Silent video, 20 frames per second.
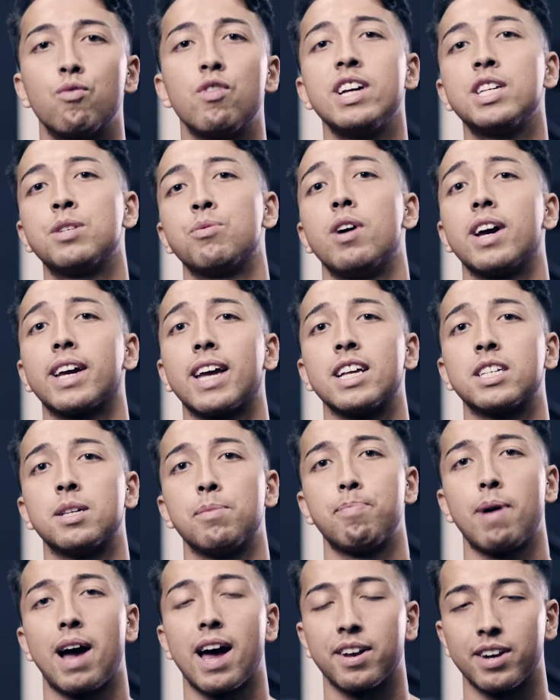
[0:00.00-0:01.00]
reason why it gets a
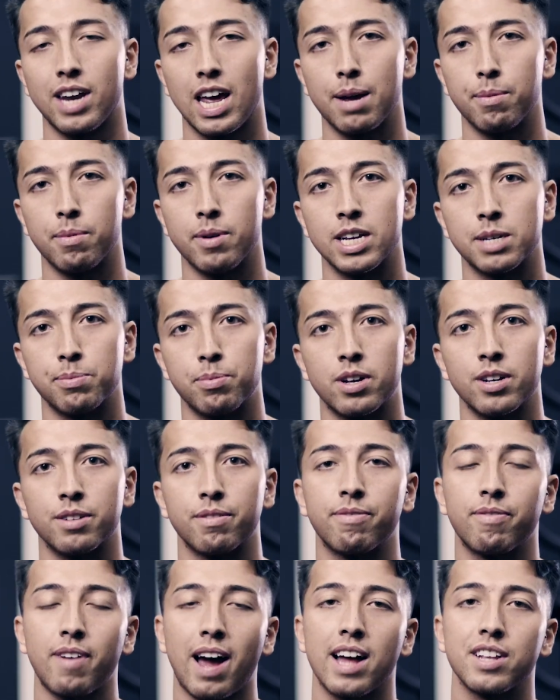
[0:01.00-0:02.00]
bad name is because
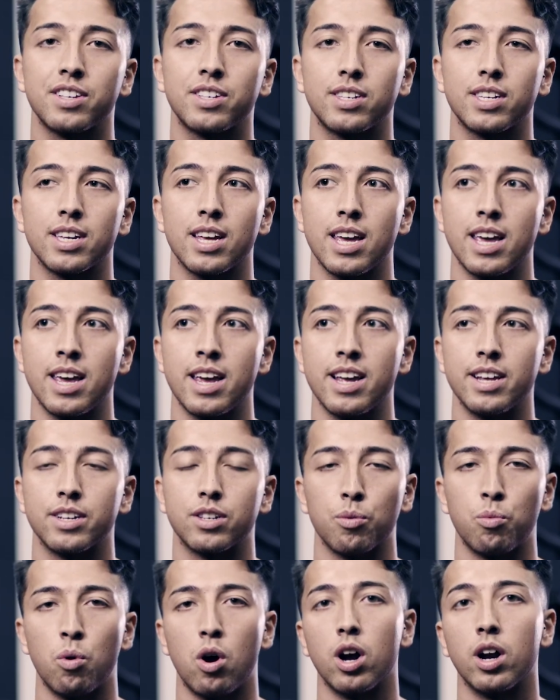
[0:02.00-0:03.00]
fats
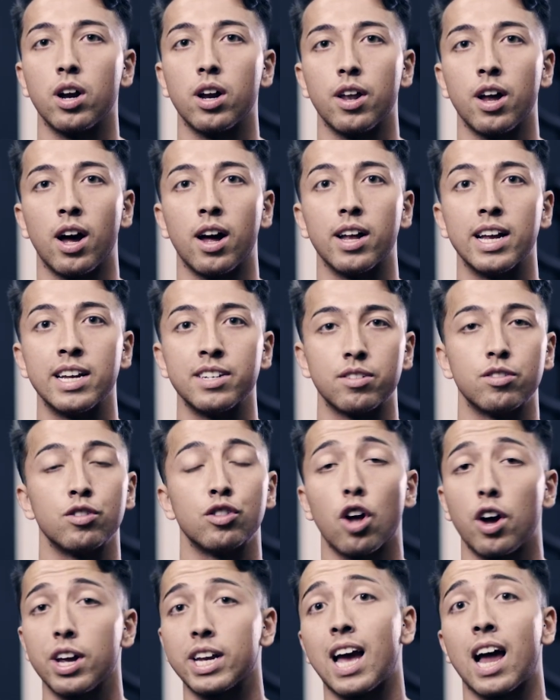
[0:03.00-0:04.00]
is
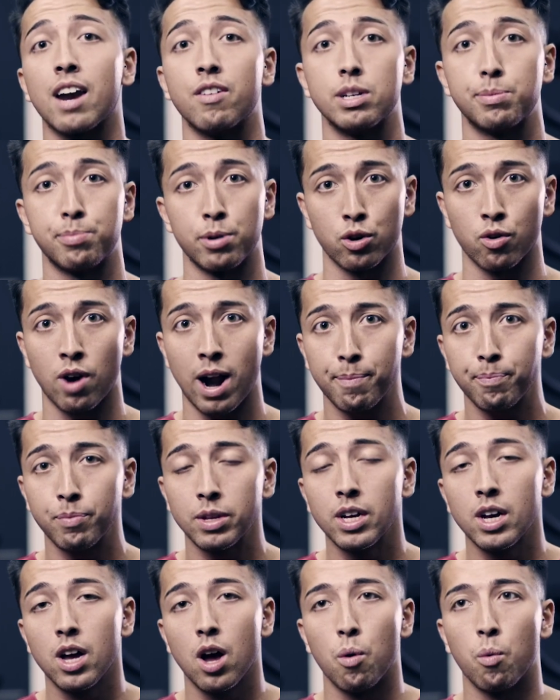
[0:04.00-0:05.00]
9 calories per gram,
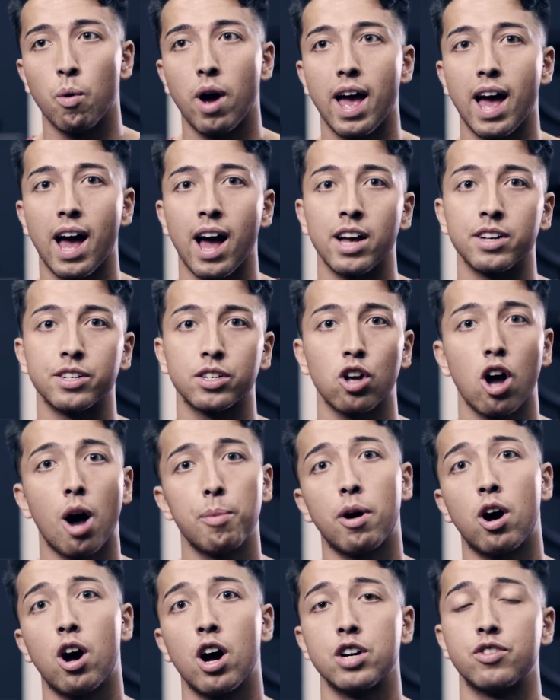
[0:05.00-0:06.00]
whereas
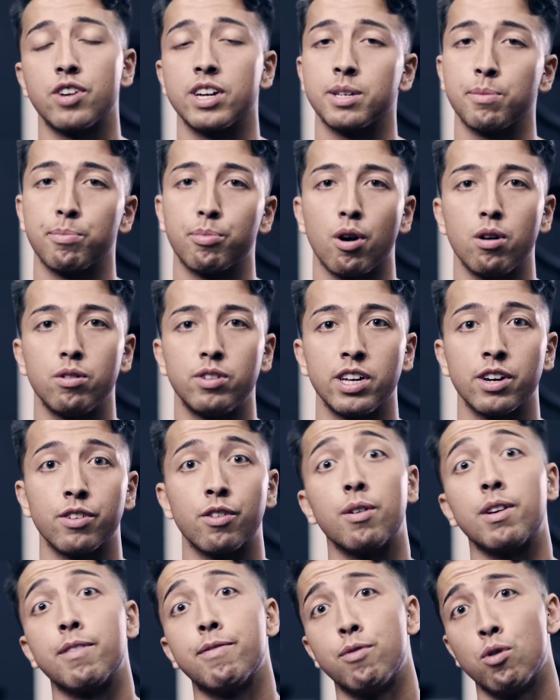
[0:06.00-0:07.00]
carbohydrates and protein are
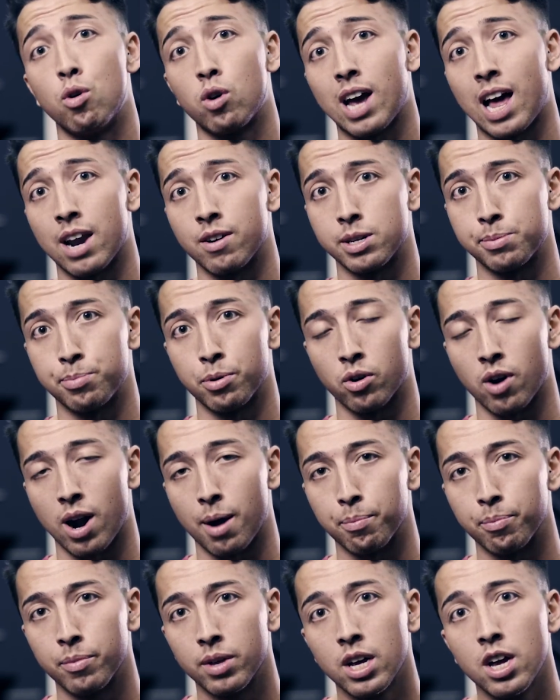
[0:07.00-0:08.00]
only 4 calories per
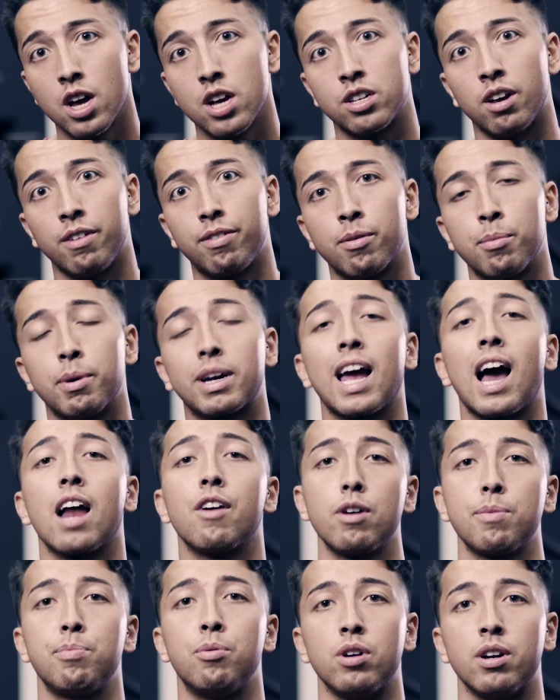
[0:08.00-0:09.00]
gram. So from a
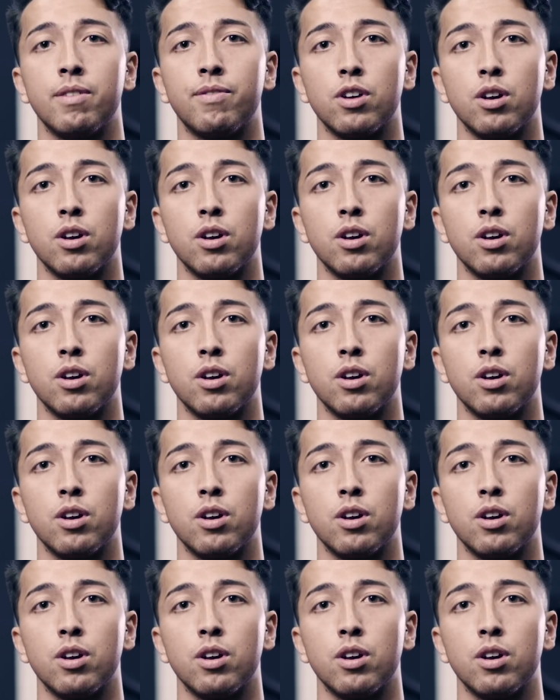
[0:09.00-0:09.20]
calorie point of